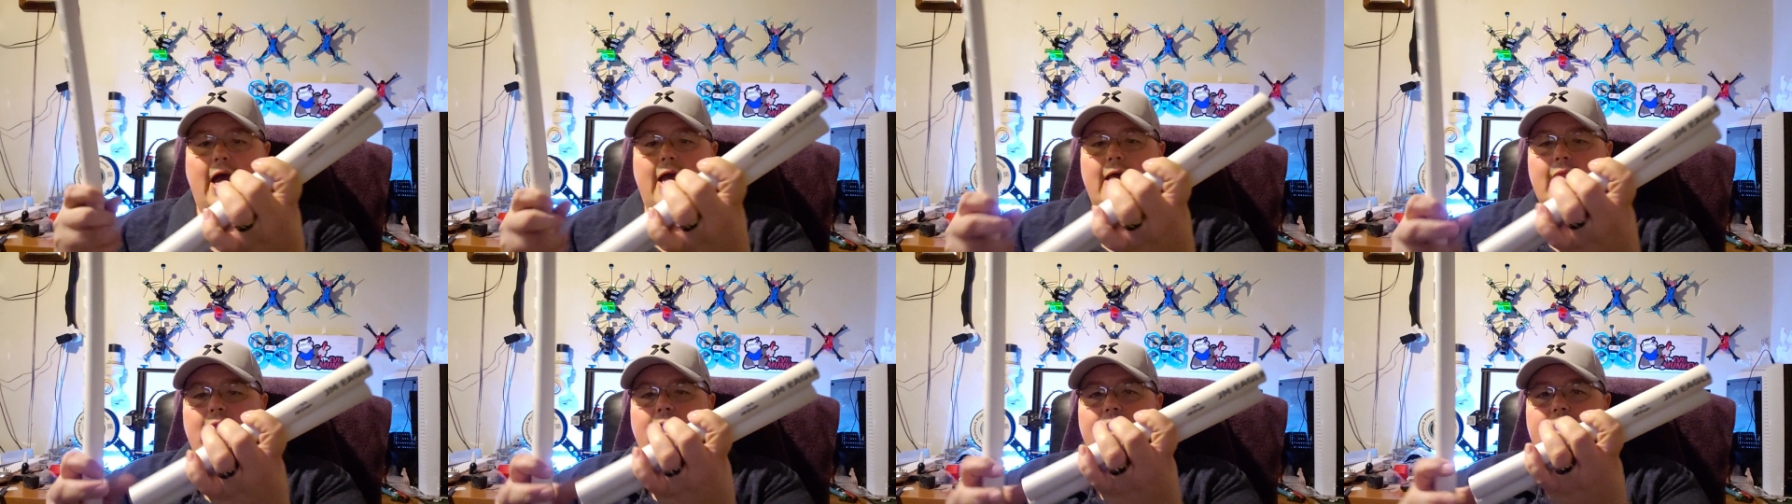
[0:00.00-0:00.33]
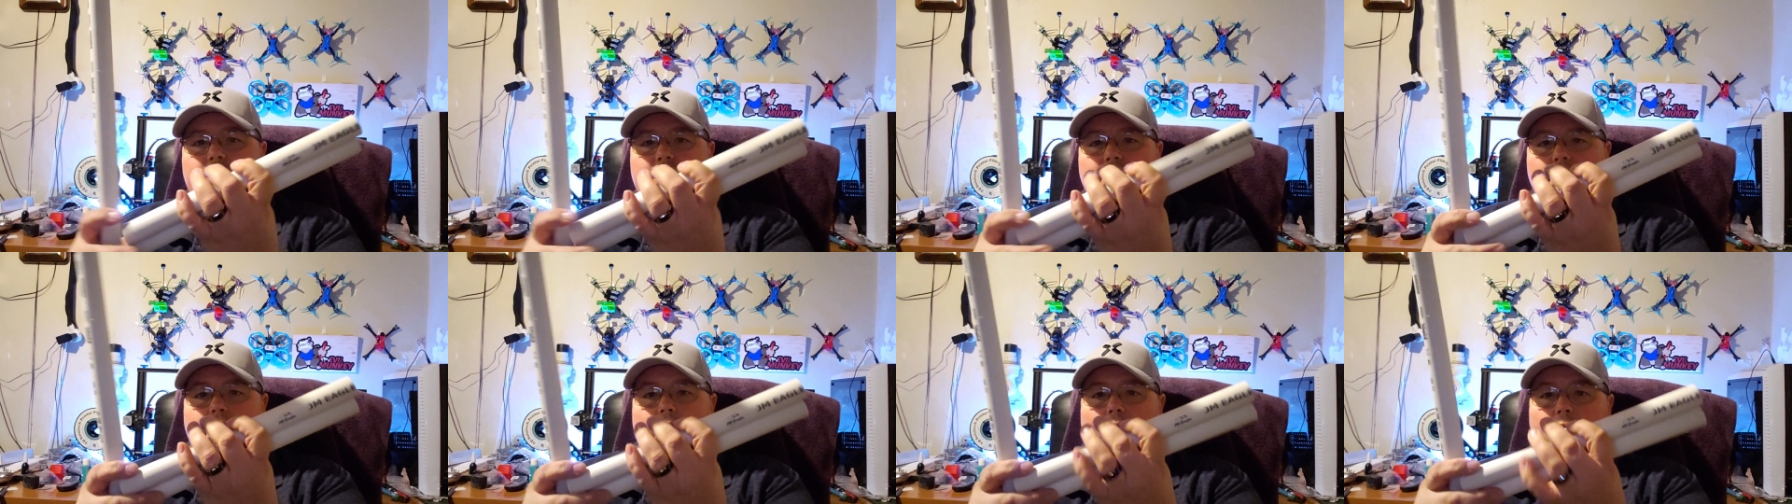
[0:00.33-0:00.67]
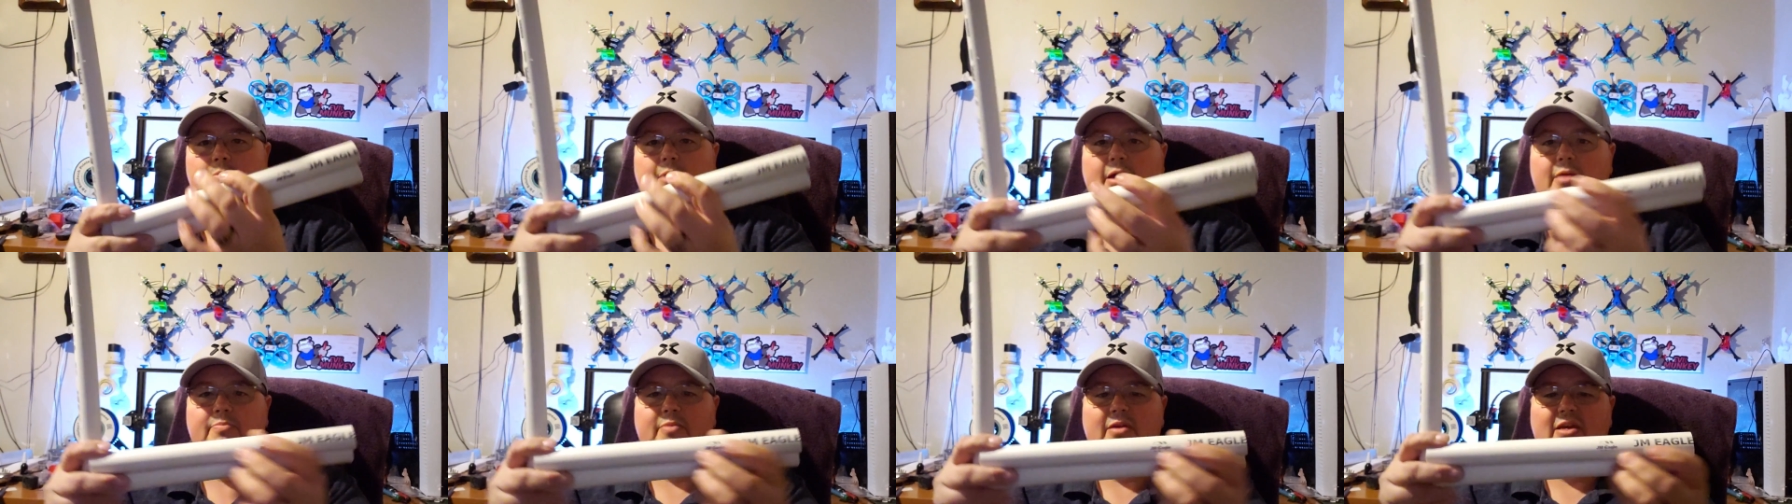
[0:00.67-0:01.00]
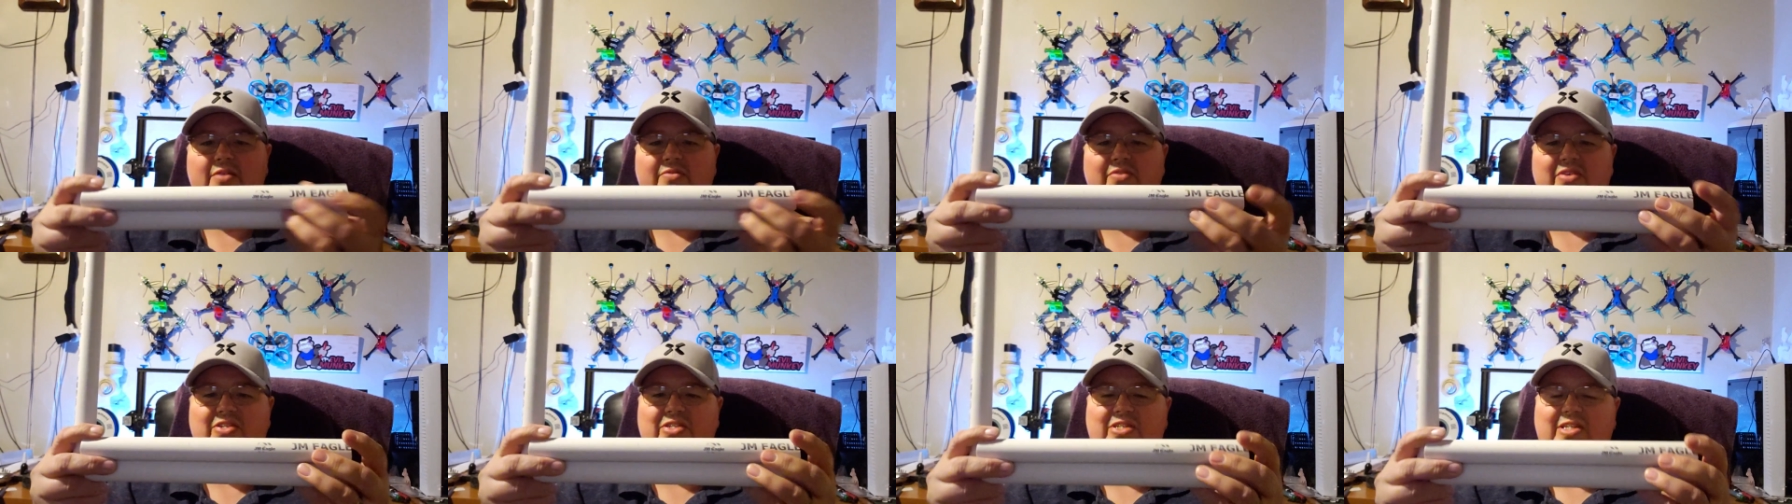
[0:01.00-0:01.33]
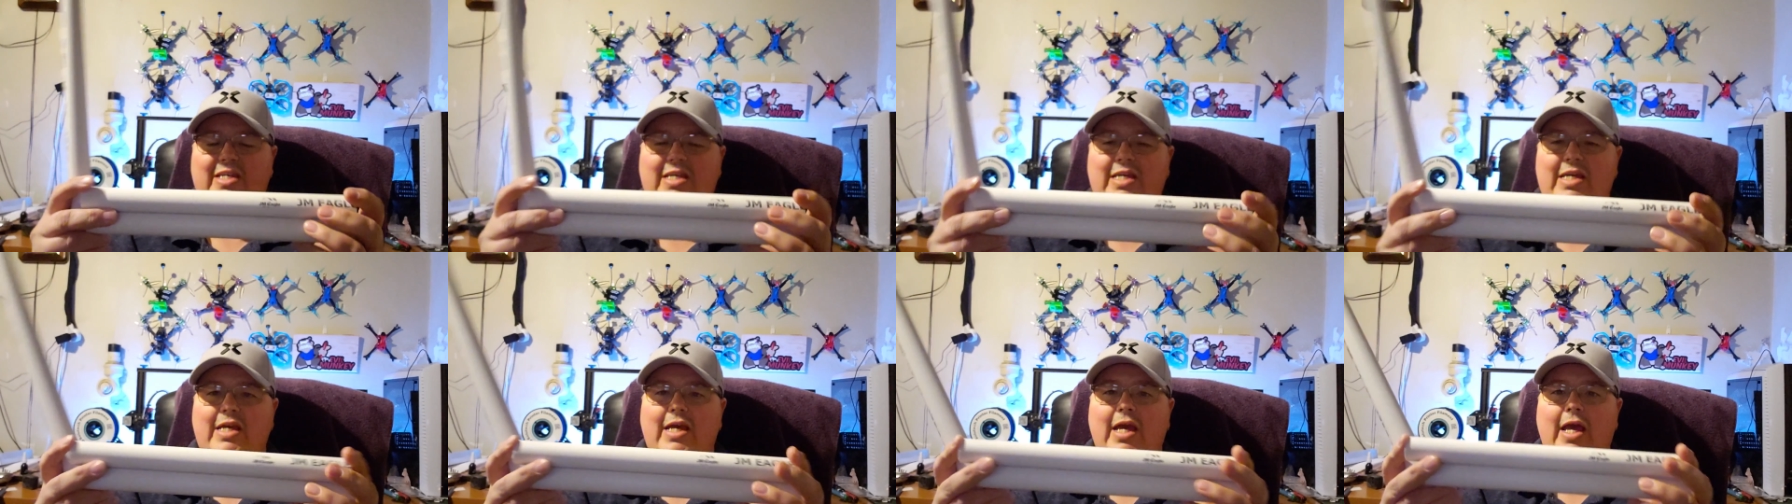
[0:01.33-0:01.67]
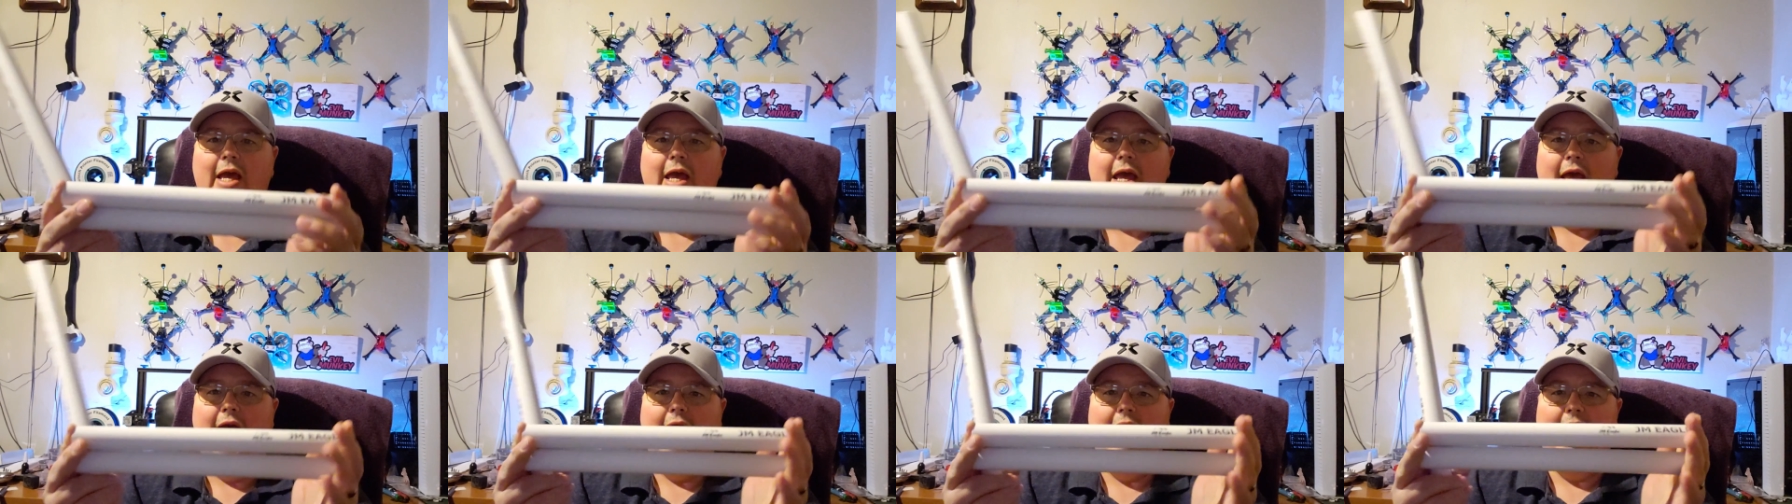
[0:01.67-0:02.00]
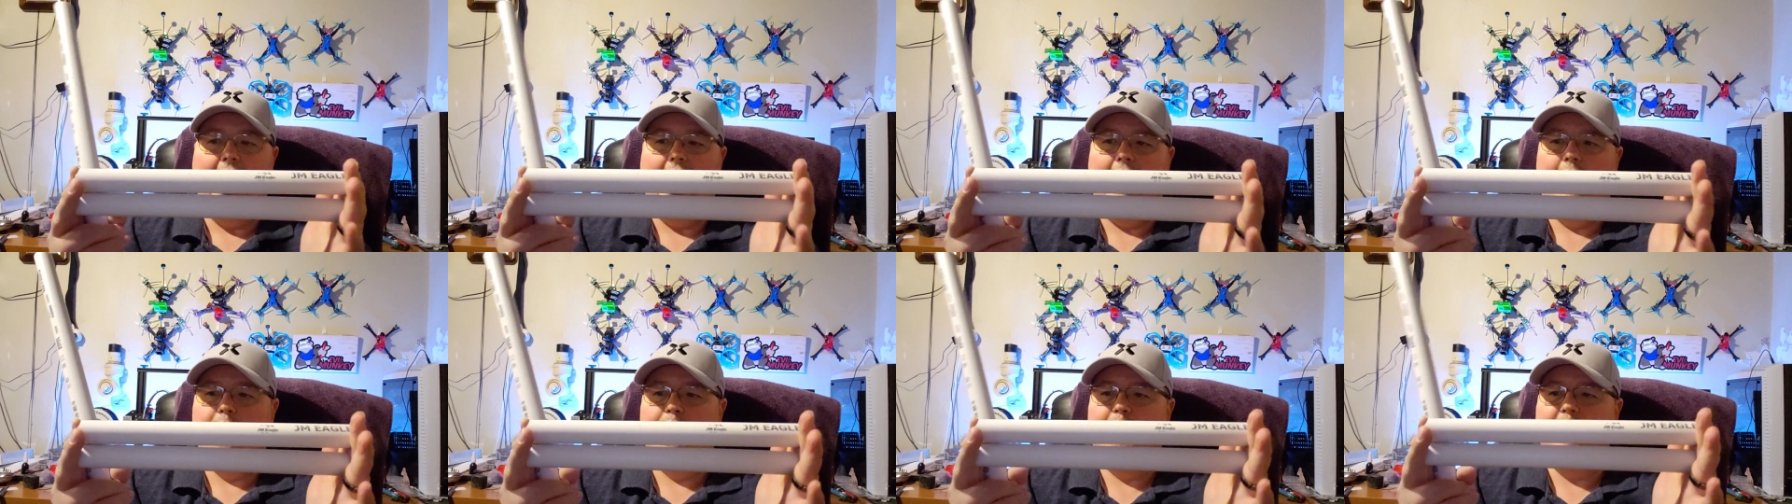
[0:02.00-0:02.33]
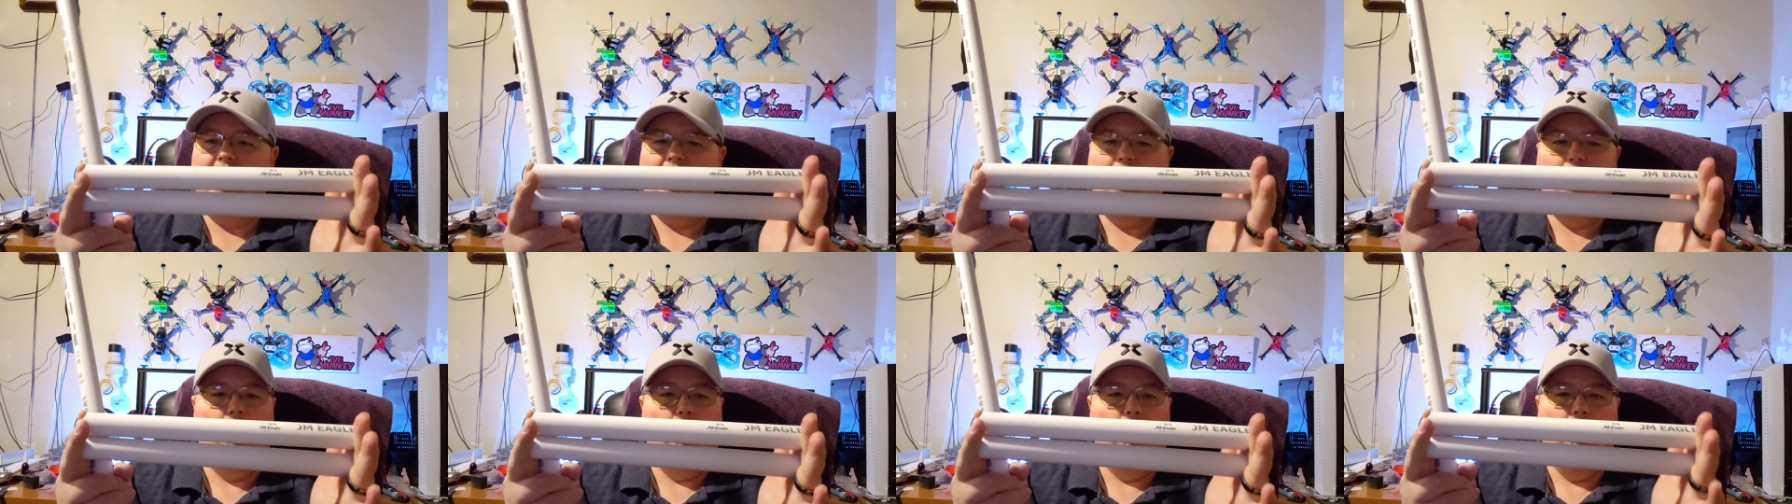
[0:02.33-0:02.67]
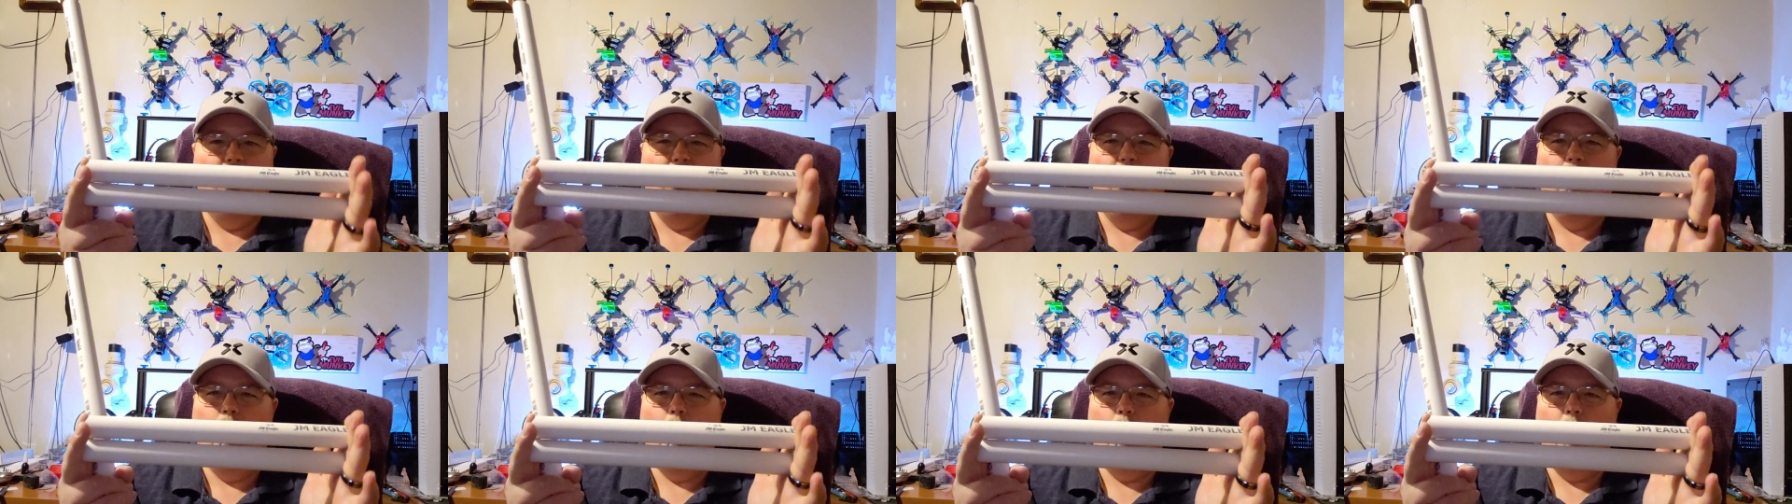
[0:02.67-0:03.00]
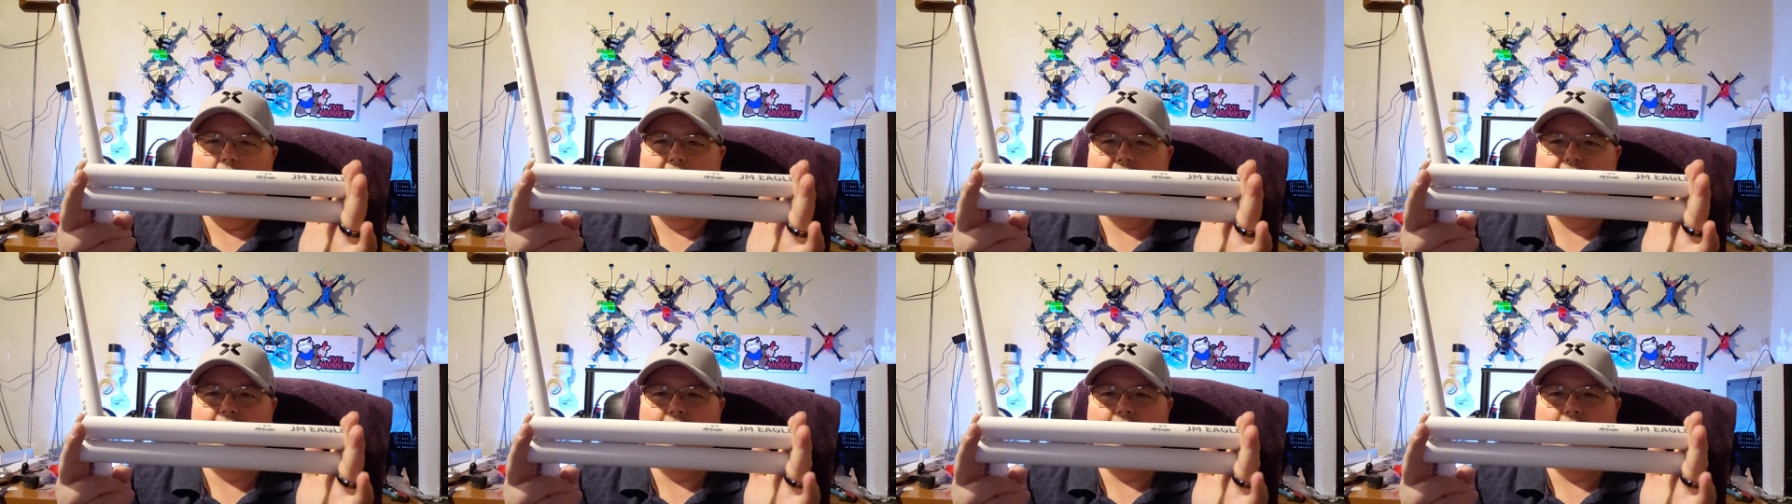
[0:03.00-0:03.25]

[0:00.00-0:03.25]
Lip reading: I like to cut my PVC at about 1